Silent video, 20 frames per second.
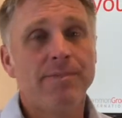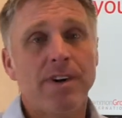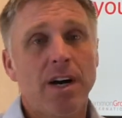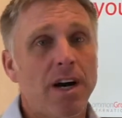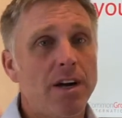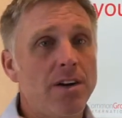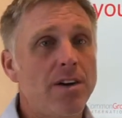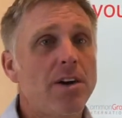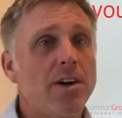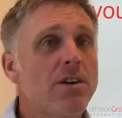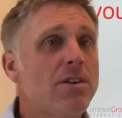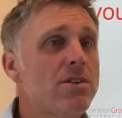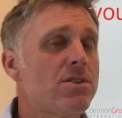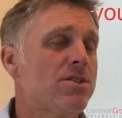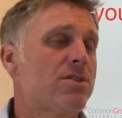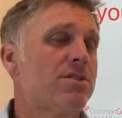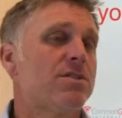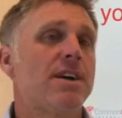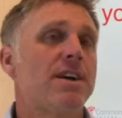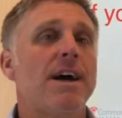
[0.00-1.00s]
a
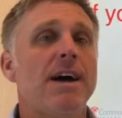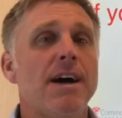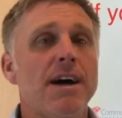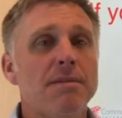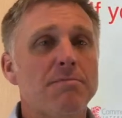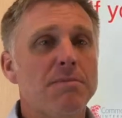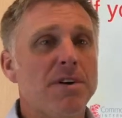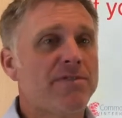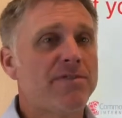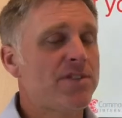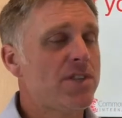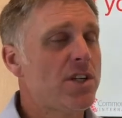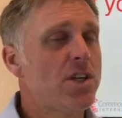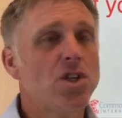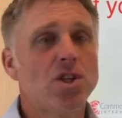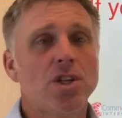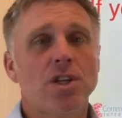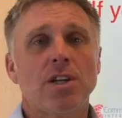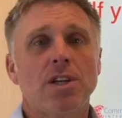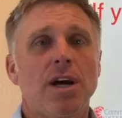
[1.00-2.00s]
nurse, I'm a
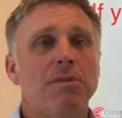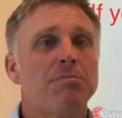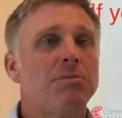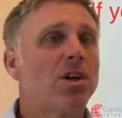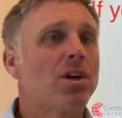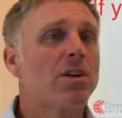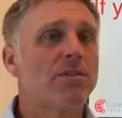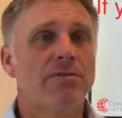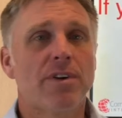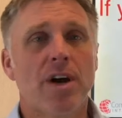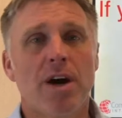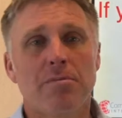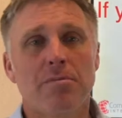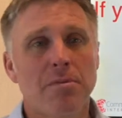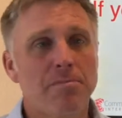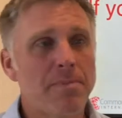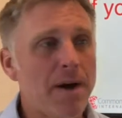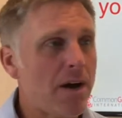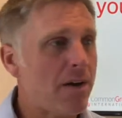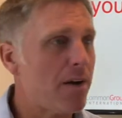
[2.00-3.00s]
physician, I'm
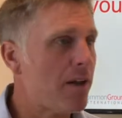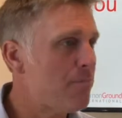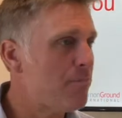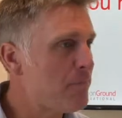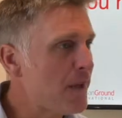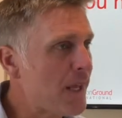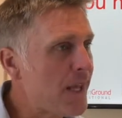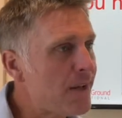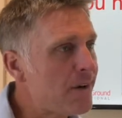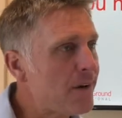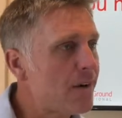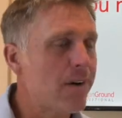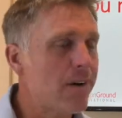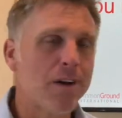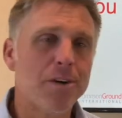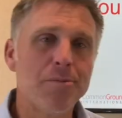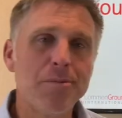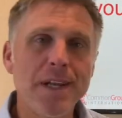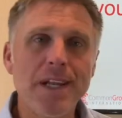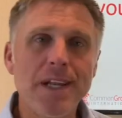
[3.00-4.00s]
about beginner,
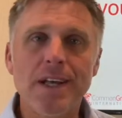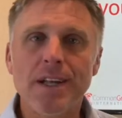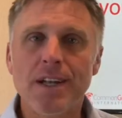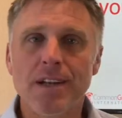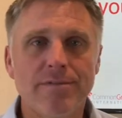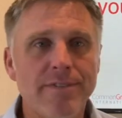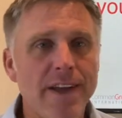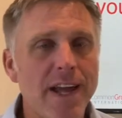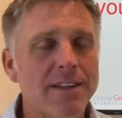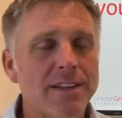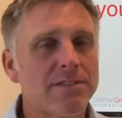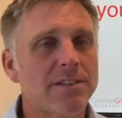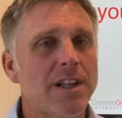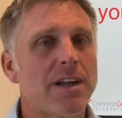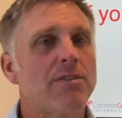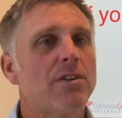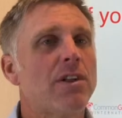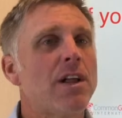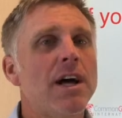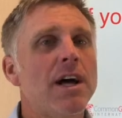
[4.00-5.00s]
intermediate, advanced
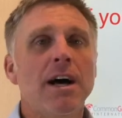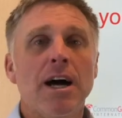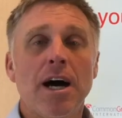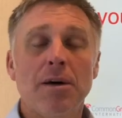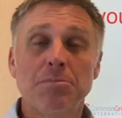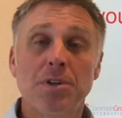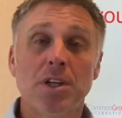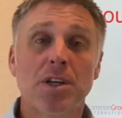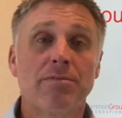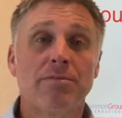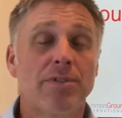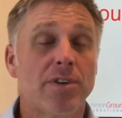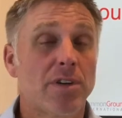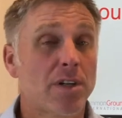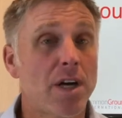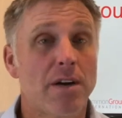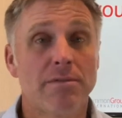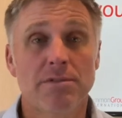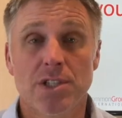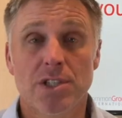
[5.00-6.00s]
level. I'm looking for a
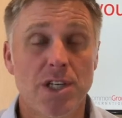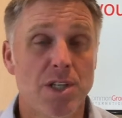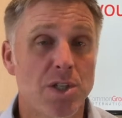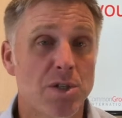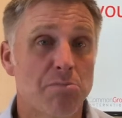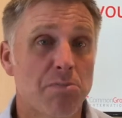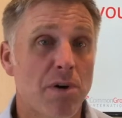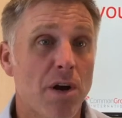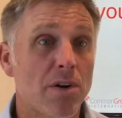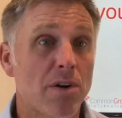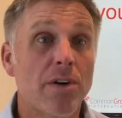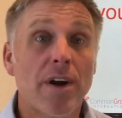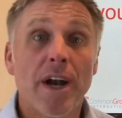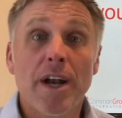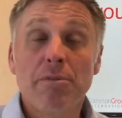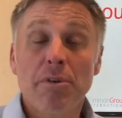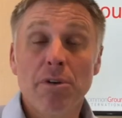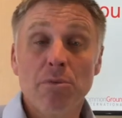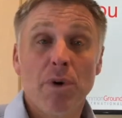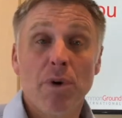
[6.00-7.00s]
conversation partner.
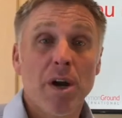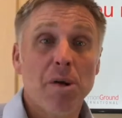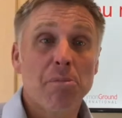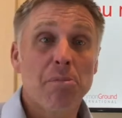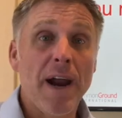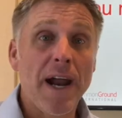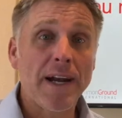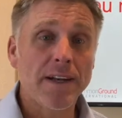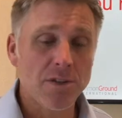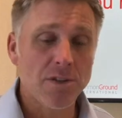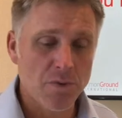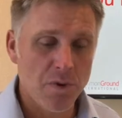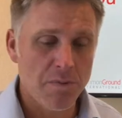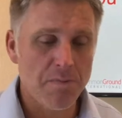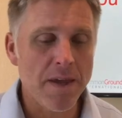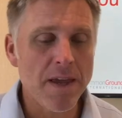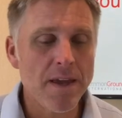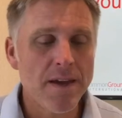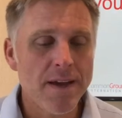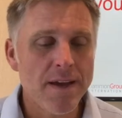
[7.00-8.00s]
Anyone want to practice with
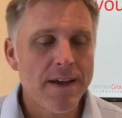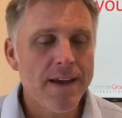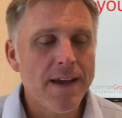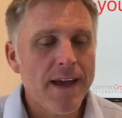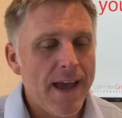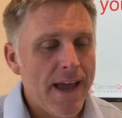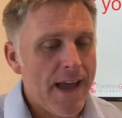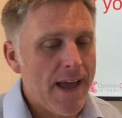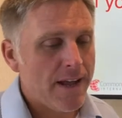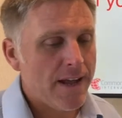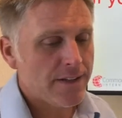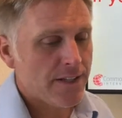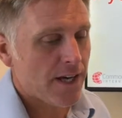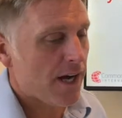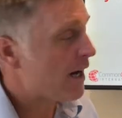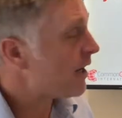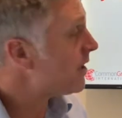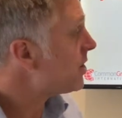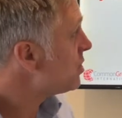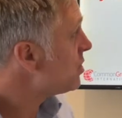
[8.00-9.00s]
me? And
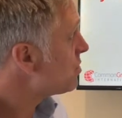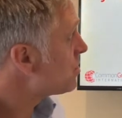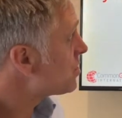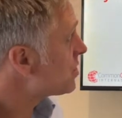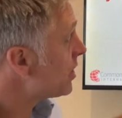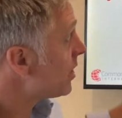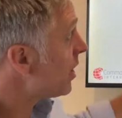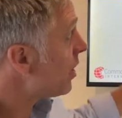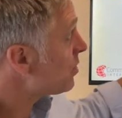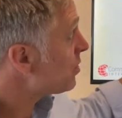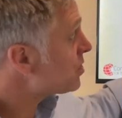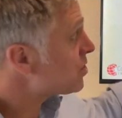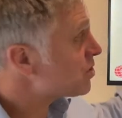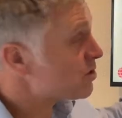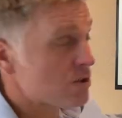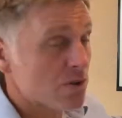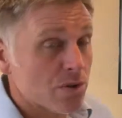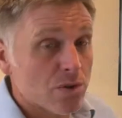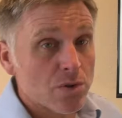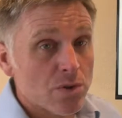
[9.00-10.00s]
use the notes
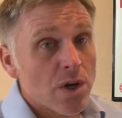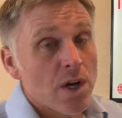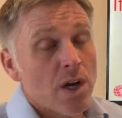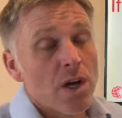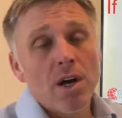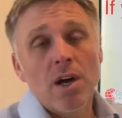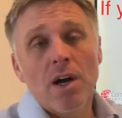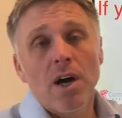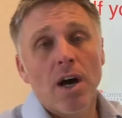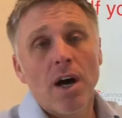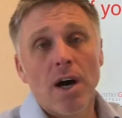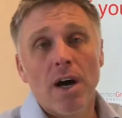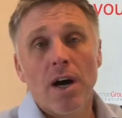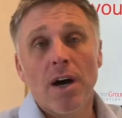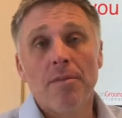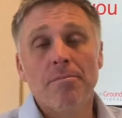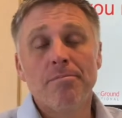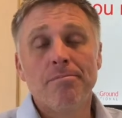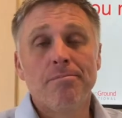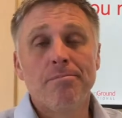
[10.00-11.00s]
to
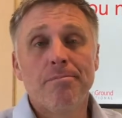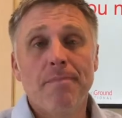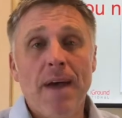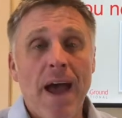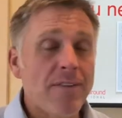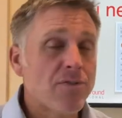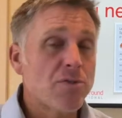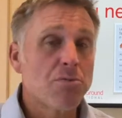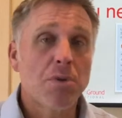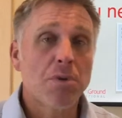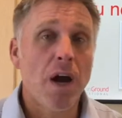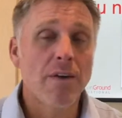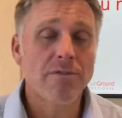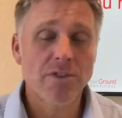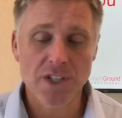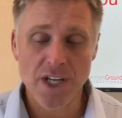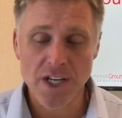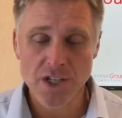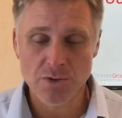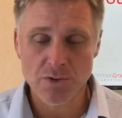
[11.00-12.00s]
have some
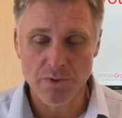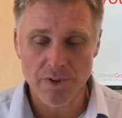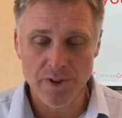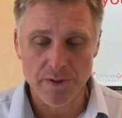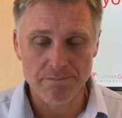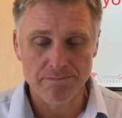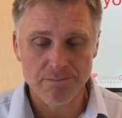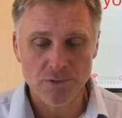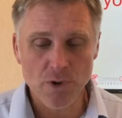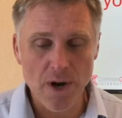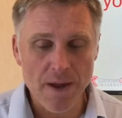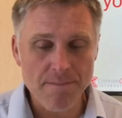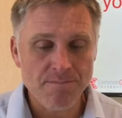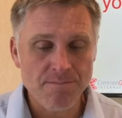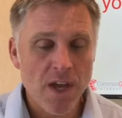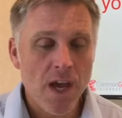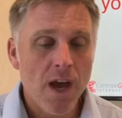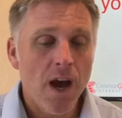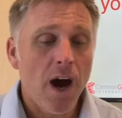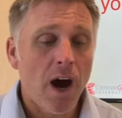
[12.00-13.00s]
conversation with them. Great.
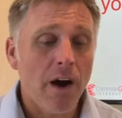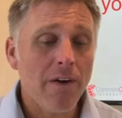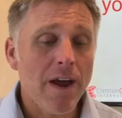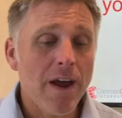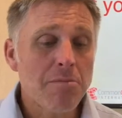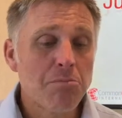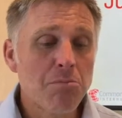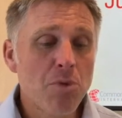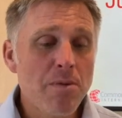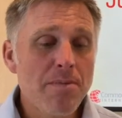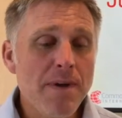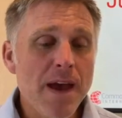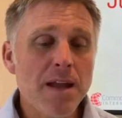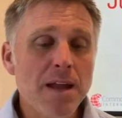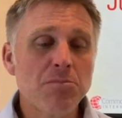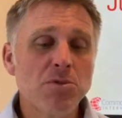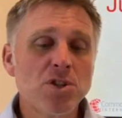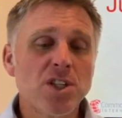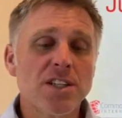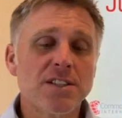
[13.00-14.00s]
All right, muy
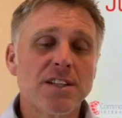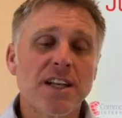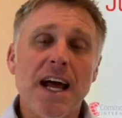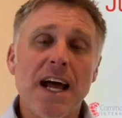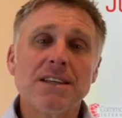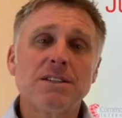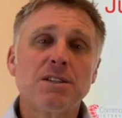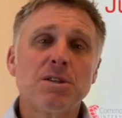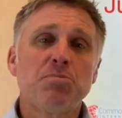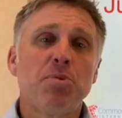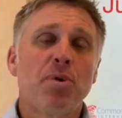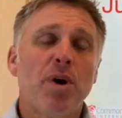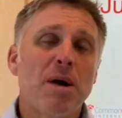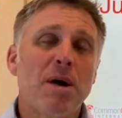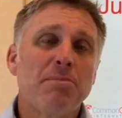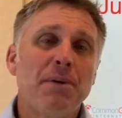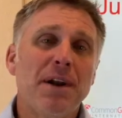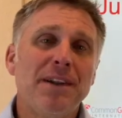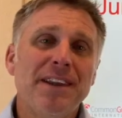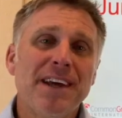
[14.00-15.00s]
bien. Muchas gracias por
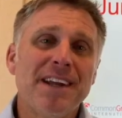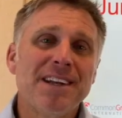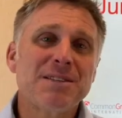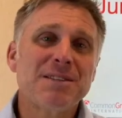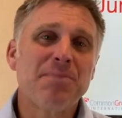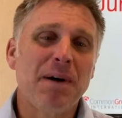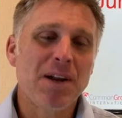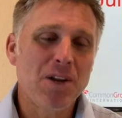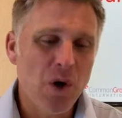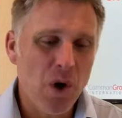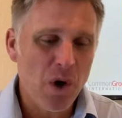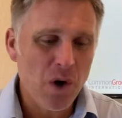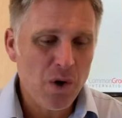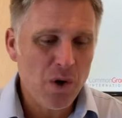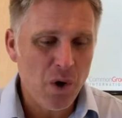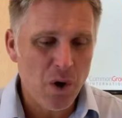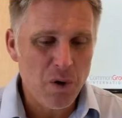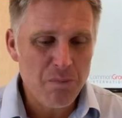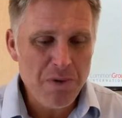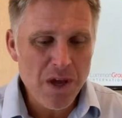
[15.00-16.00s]
aprender español
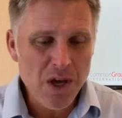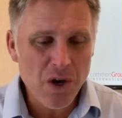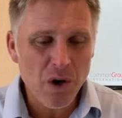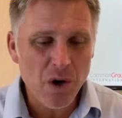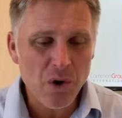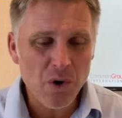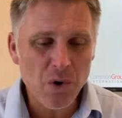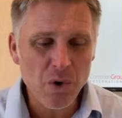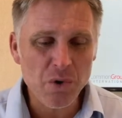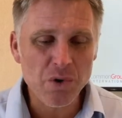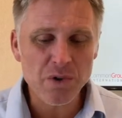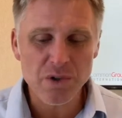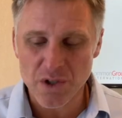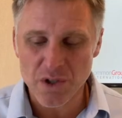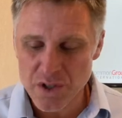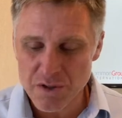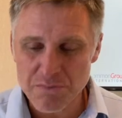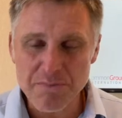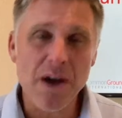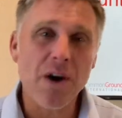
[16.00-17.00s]
conmigo.
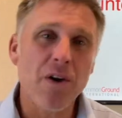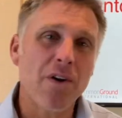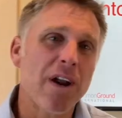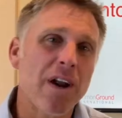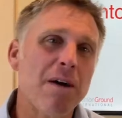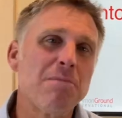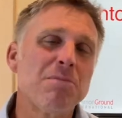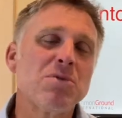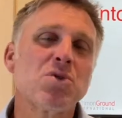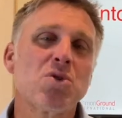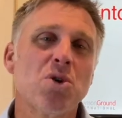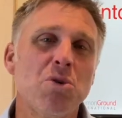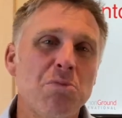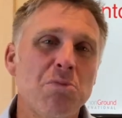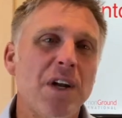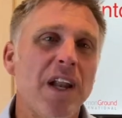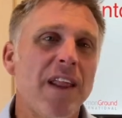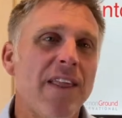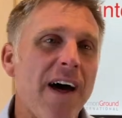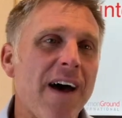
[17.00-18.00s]
Juntos mejoramos
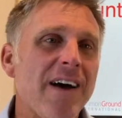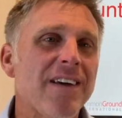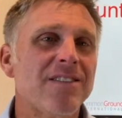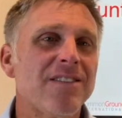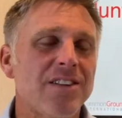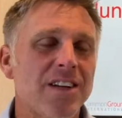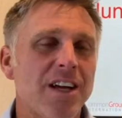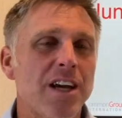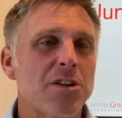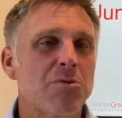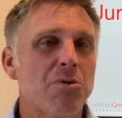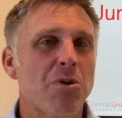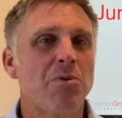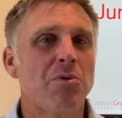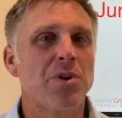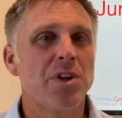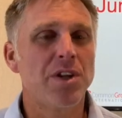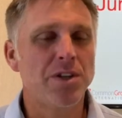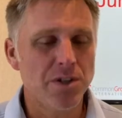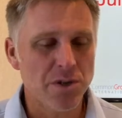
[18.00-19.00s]
comunidades. Together we
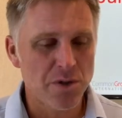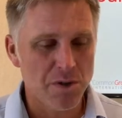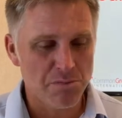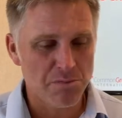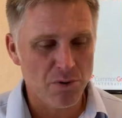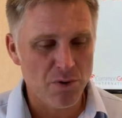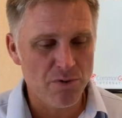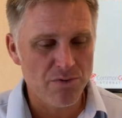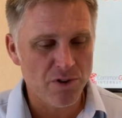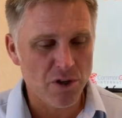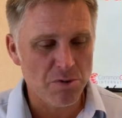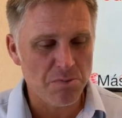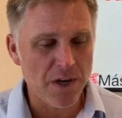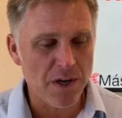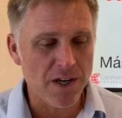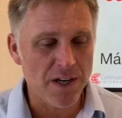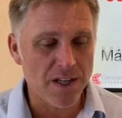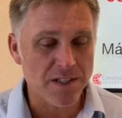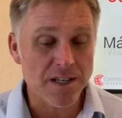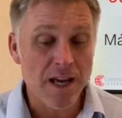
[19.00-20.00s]
really do improve
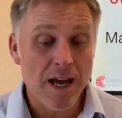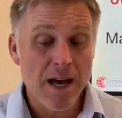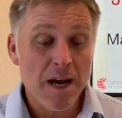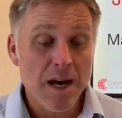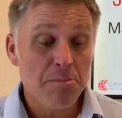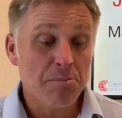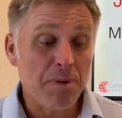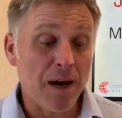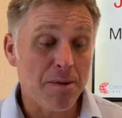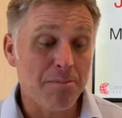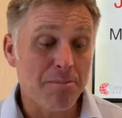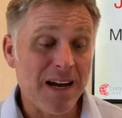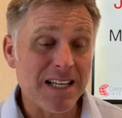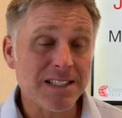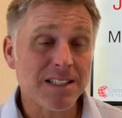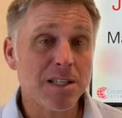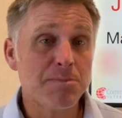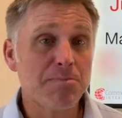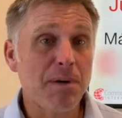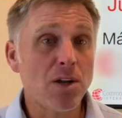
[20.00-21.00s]
communities. Para más
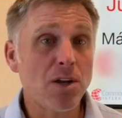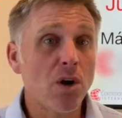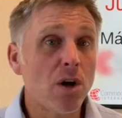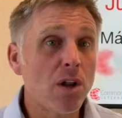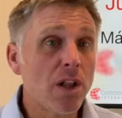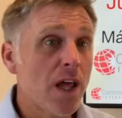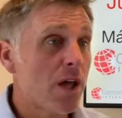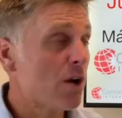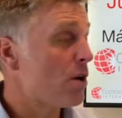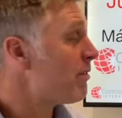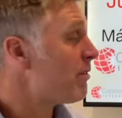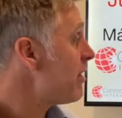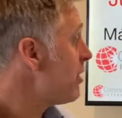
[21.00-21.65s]
español, head over to the